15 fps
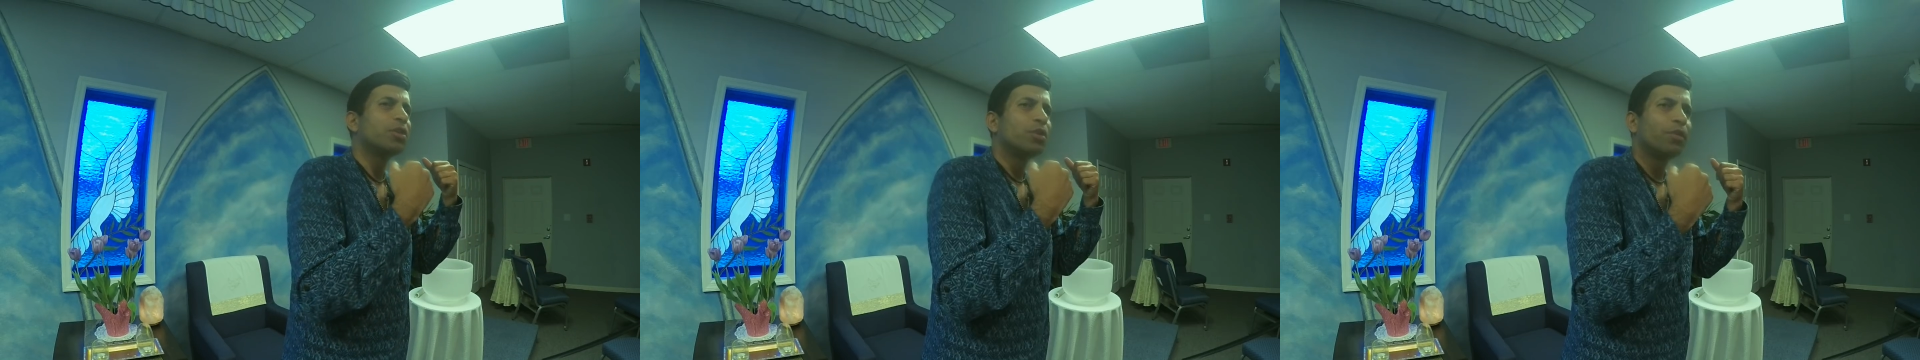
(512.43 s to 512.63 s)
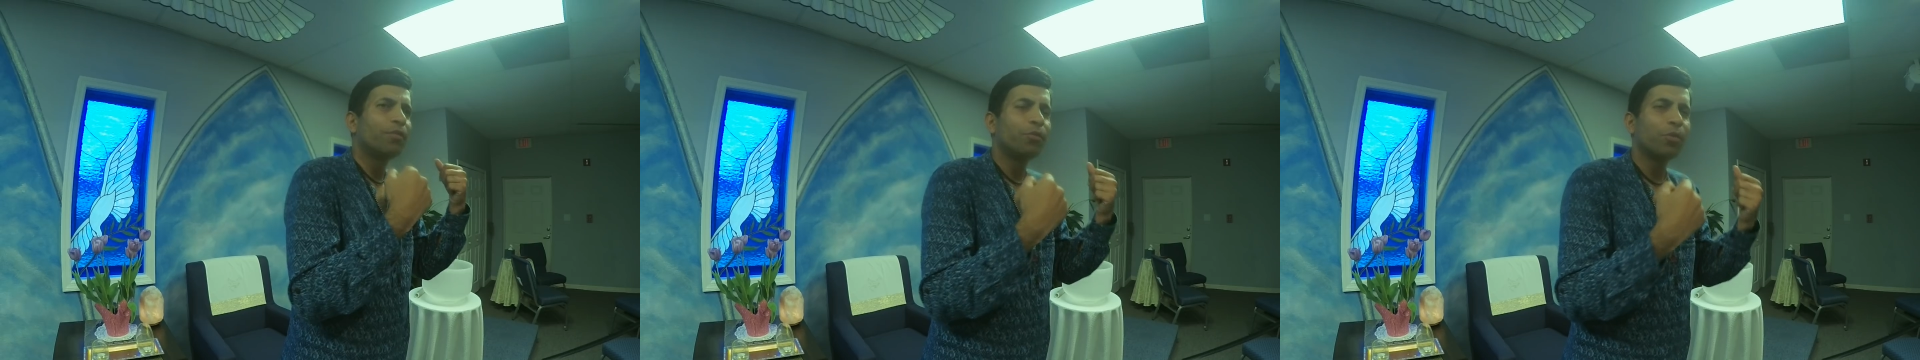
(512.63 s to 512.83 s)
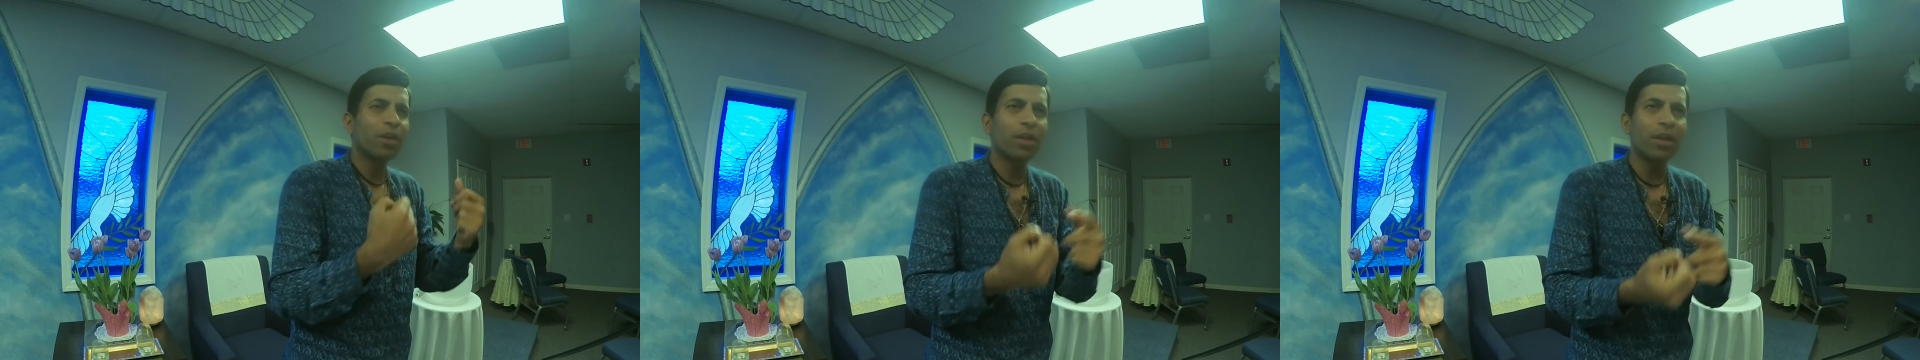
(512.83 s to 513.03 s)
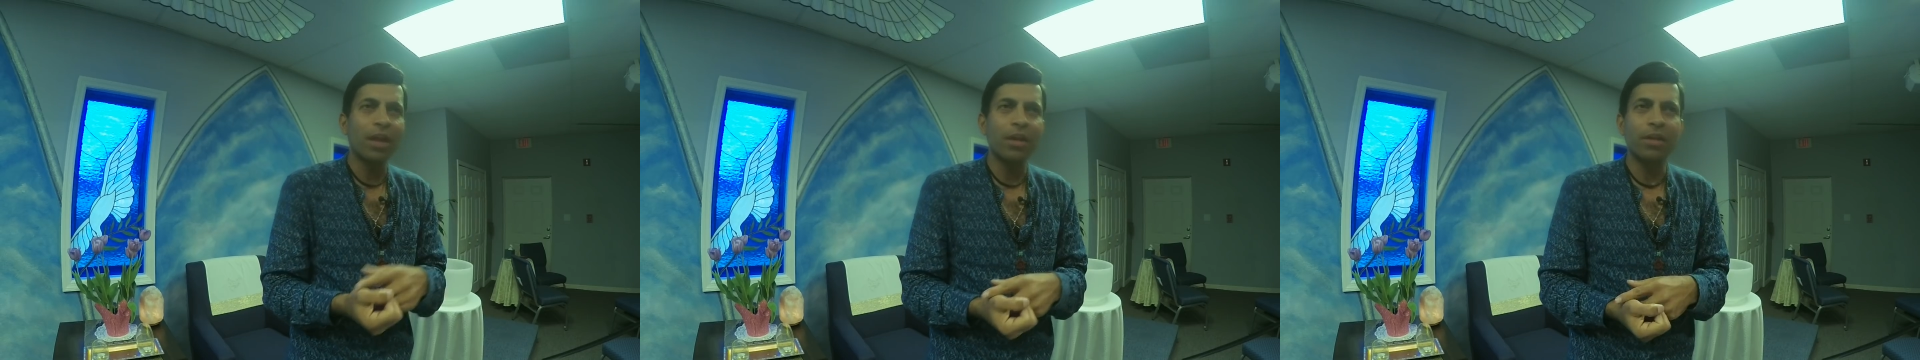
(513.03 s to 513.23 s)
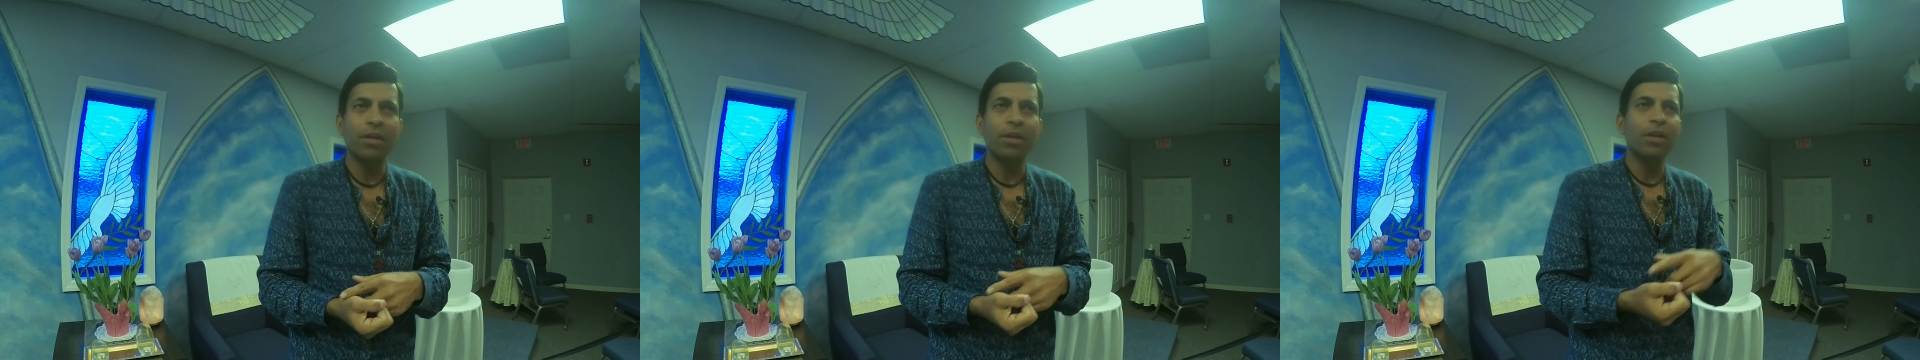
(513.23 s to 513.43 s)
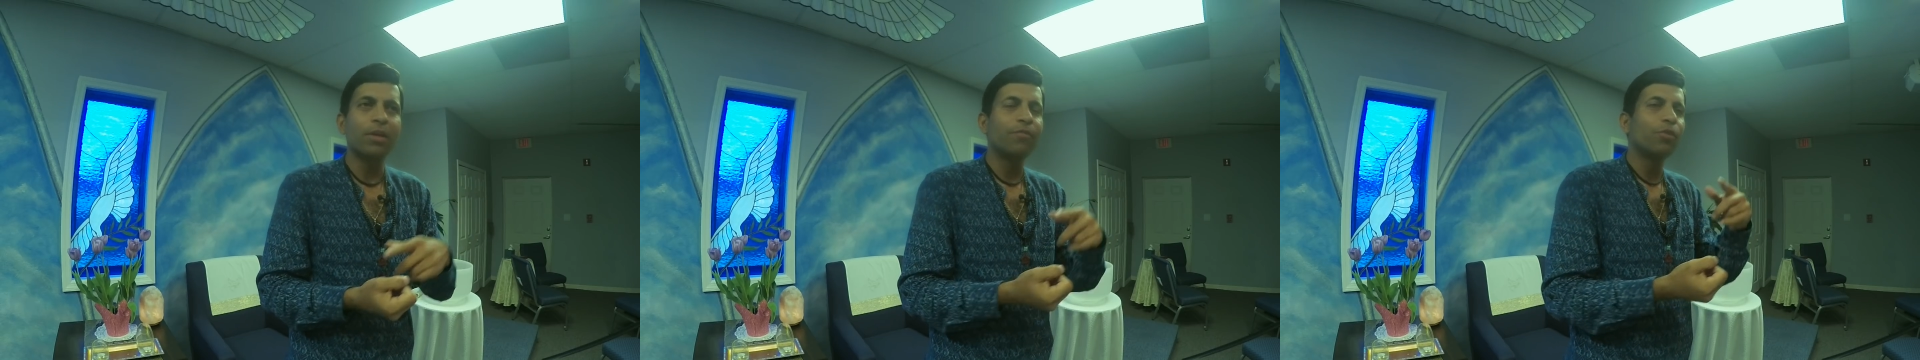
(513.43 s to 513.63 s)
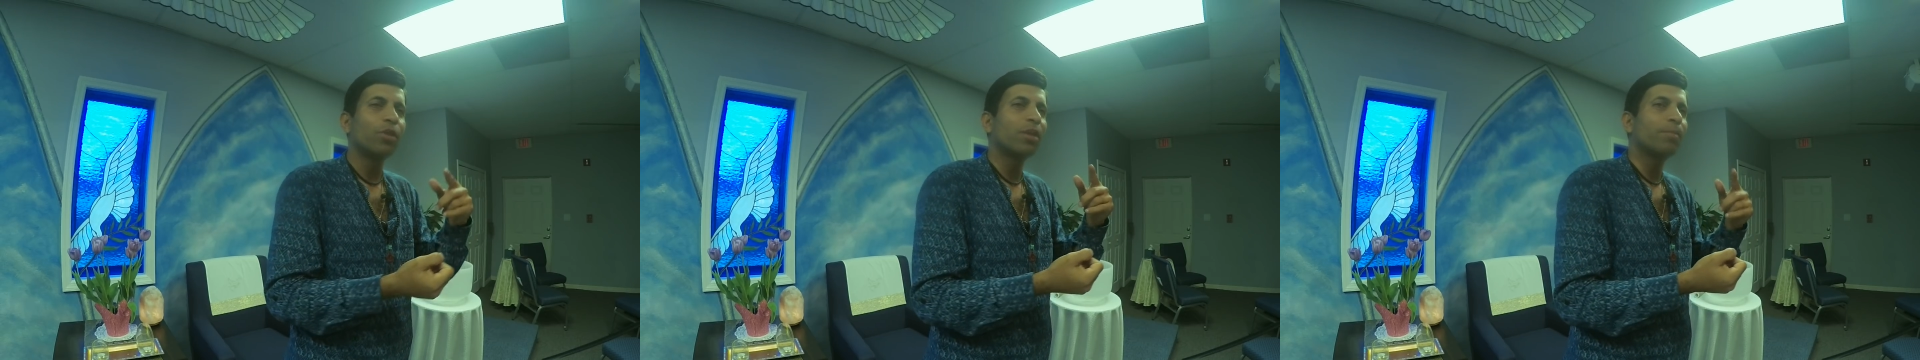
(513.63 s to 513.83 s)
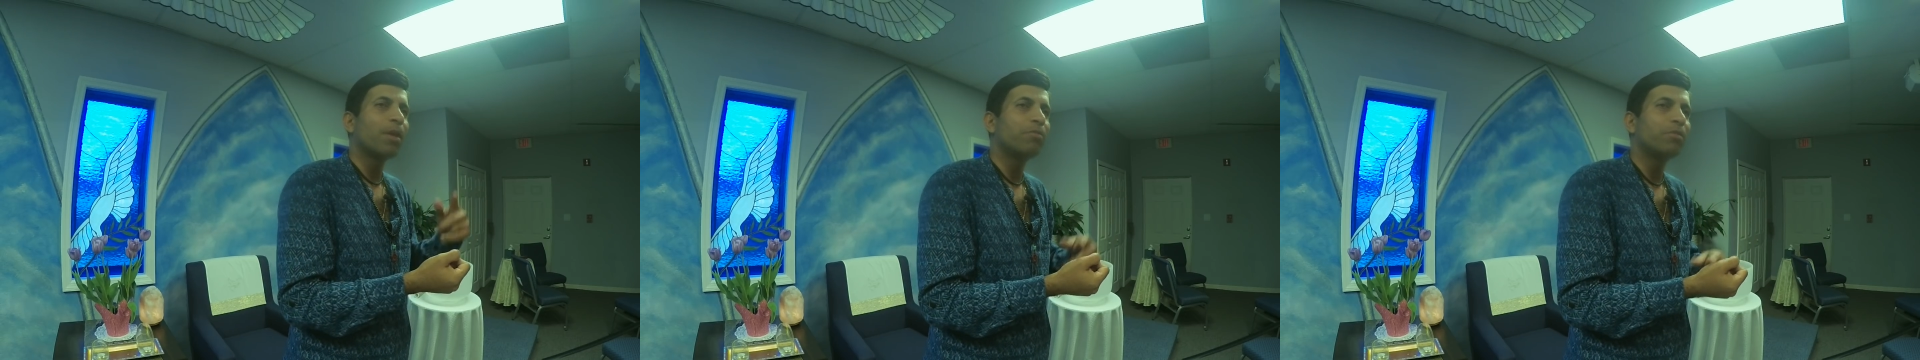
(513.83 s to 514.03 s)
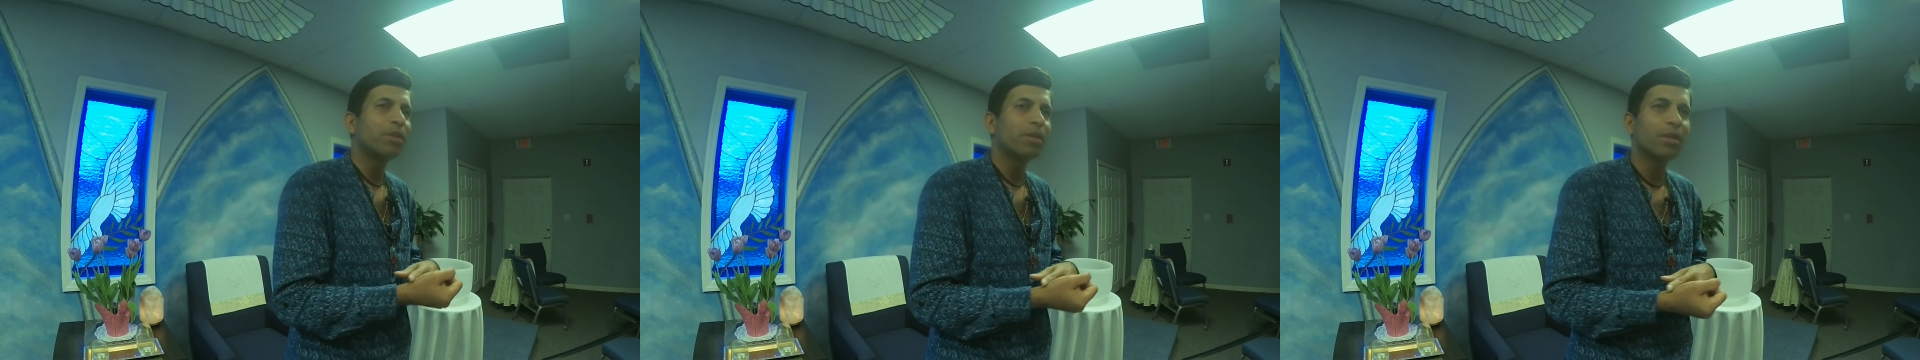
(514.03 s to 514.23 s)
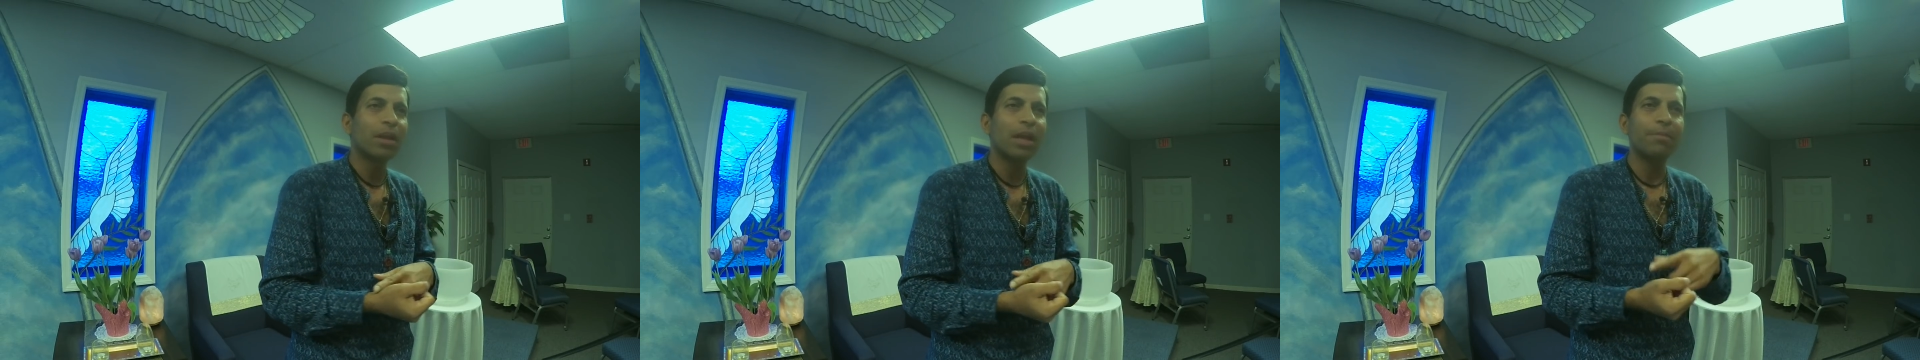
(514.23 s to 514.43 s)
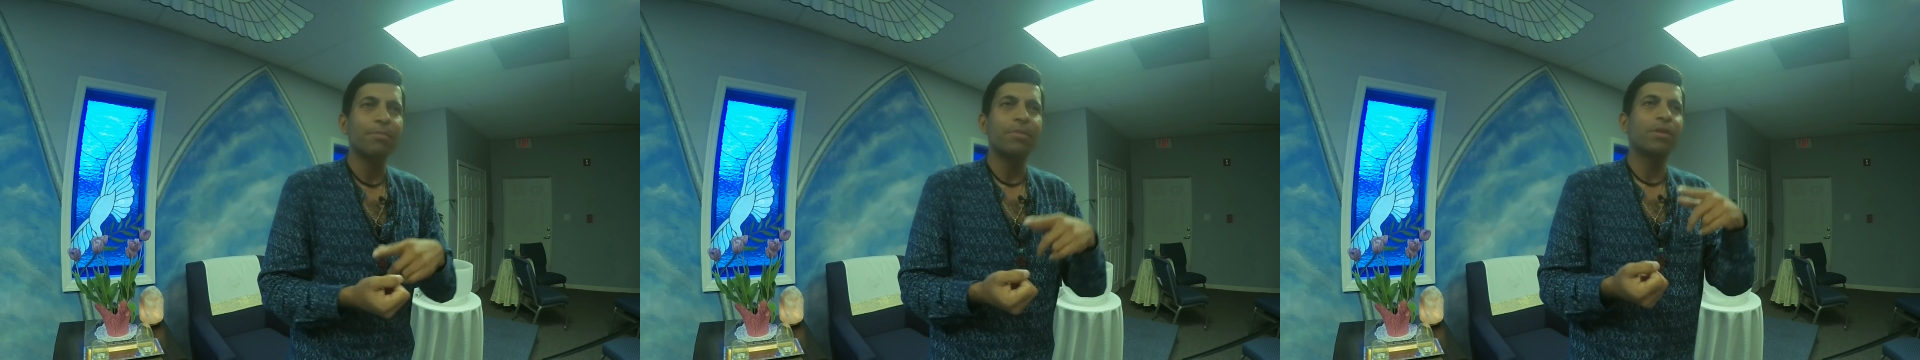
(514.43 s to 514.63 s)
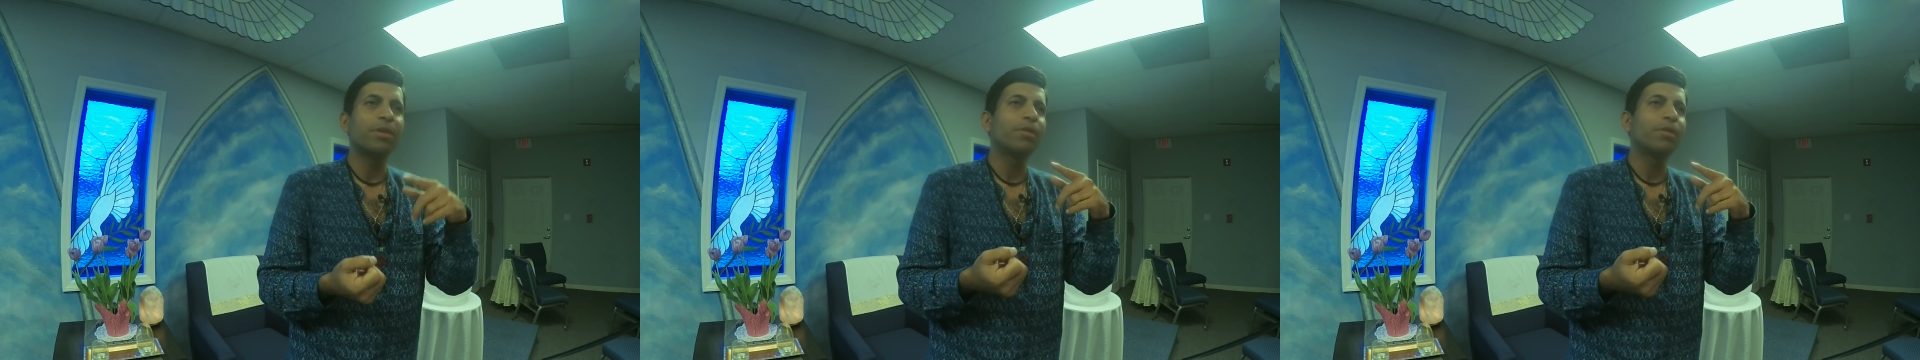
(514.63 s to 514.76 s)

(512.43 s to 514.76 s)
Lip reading: if you are a runner, if you are a mountain climber,